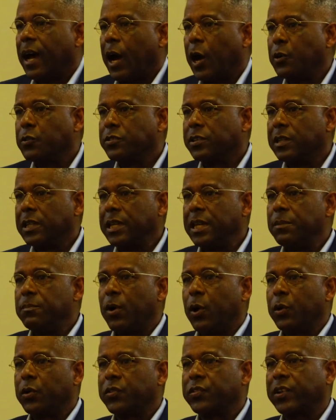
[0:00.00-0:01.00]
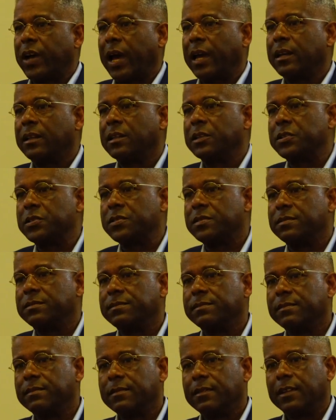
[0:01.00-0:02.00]
I was the lead motorcyclist,
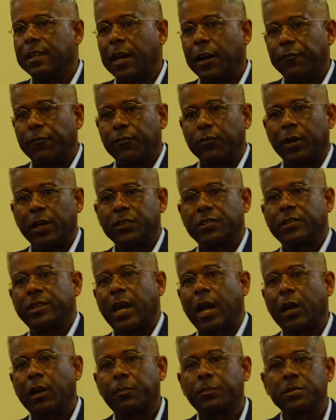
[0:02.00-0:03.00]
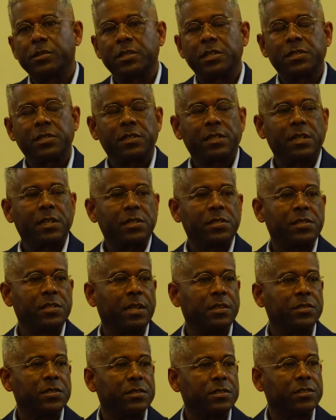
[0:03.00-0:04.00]
left front stagger position in the
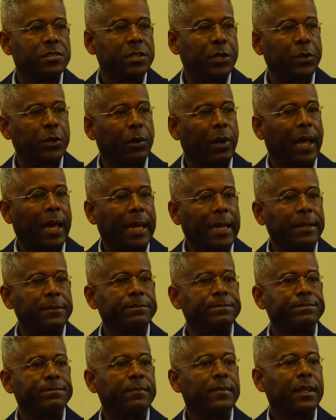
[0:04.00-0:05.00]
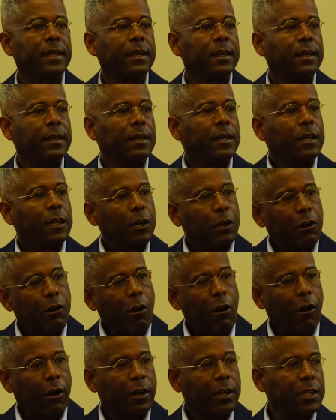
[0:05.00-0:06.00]
center lane.
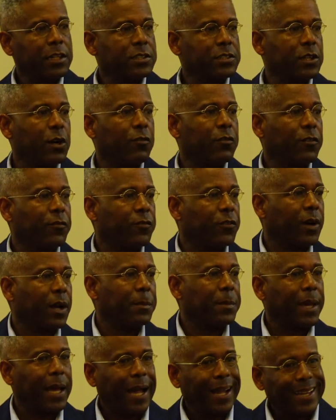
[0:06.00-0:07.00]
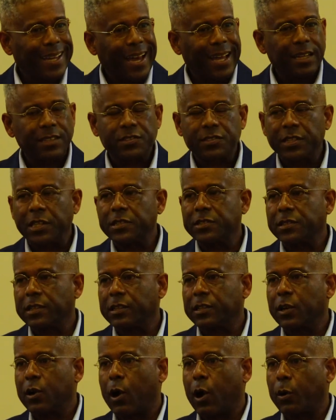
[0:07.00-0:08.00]
Car cuts over in front of me. I kind of sensed
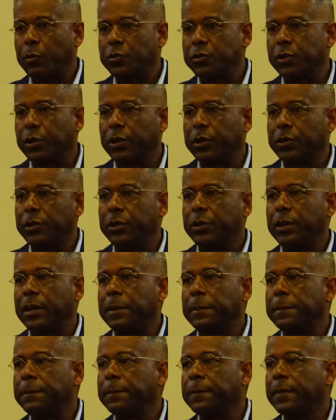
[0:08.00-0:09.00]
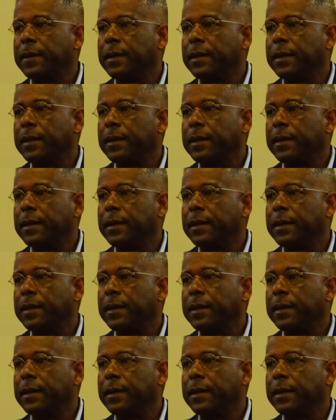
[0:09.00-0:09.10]
that the car was going to do it.